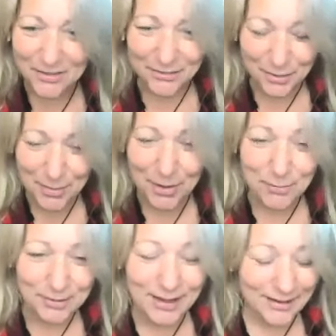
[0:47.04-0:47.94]
Somehow
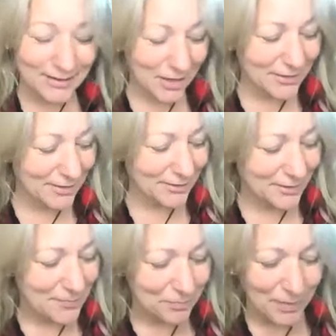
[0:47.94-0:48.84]
we're getting like this
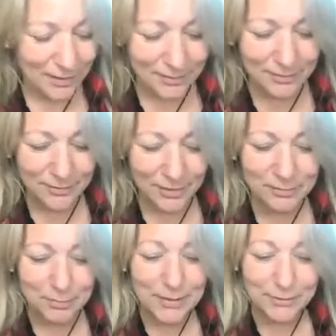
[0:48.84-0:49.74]

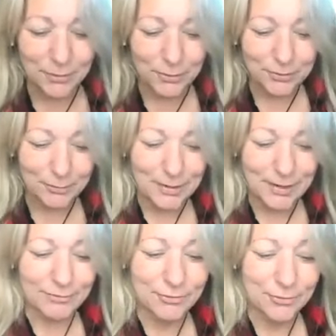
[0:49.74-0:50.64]
like being told that we
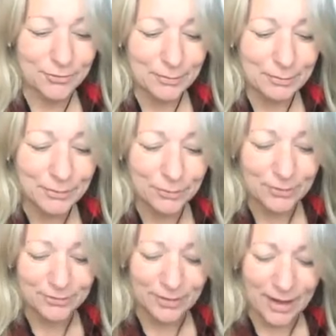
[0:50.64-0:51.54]
have to step into
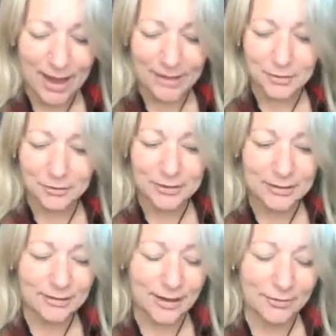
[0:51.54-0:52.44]
this
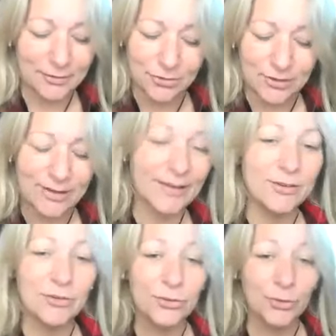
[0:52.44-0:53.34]
adulting energy, and
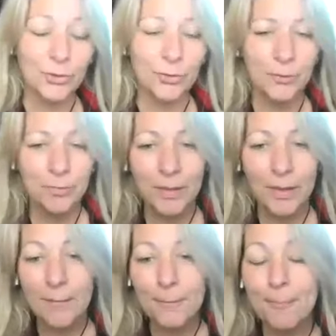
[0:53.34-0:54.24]
it's true.
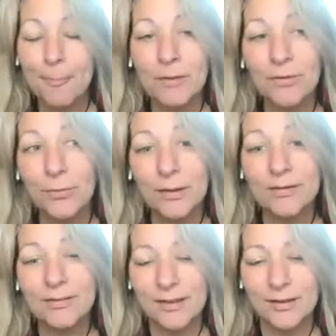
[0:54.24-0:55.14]
So what
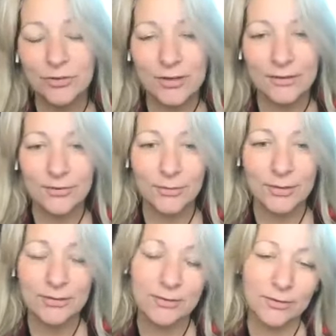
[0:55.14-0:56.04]
this energy gives to
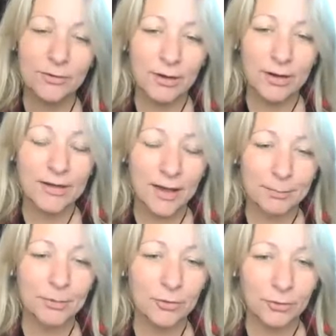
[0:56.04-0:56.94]
us is a great
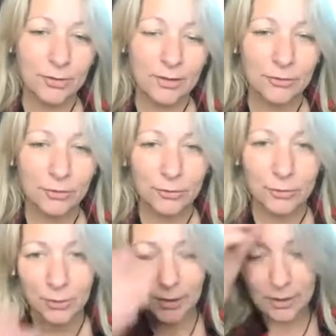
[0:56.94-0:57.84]
opportunity
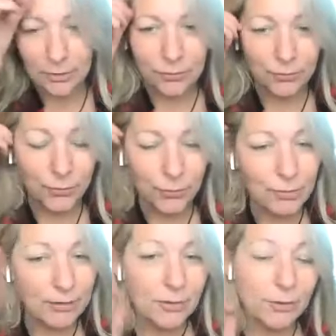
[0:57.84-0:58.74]
for
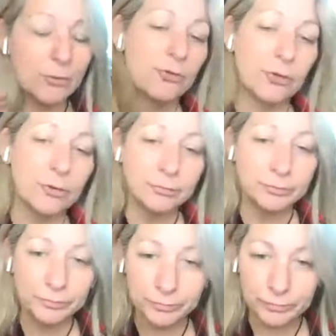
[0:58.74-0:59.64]
resolution,
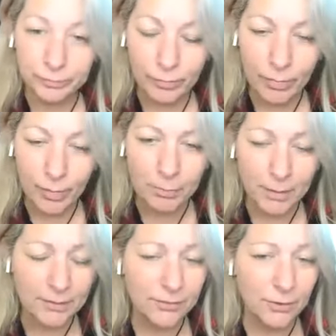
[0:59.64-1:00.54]

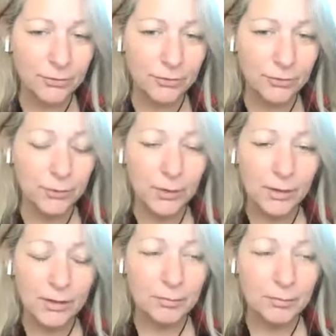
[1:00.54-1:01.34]
but it's also